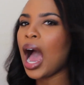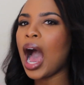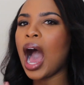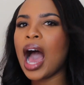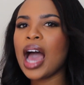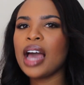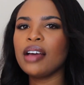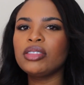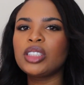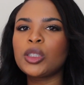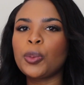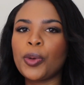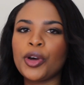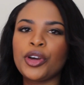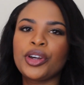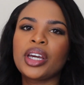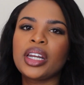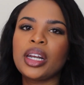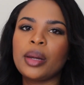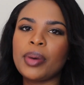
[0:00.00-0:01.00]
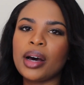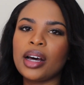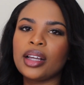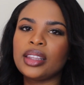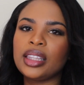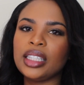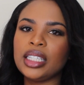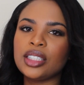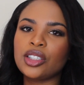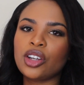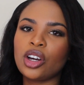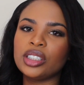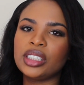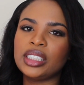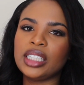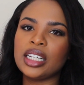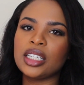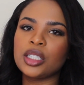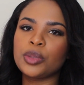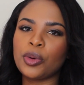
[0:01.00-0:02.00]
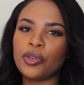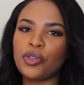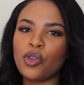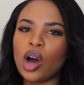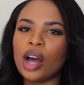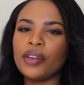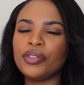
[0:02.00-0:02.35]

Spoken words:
I have spoken about these concealers before.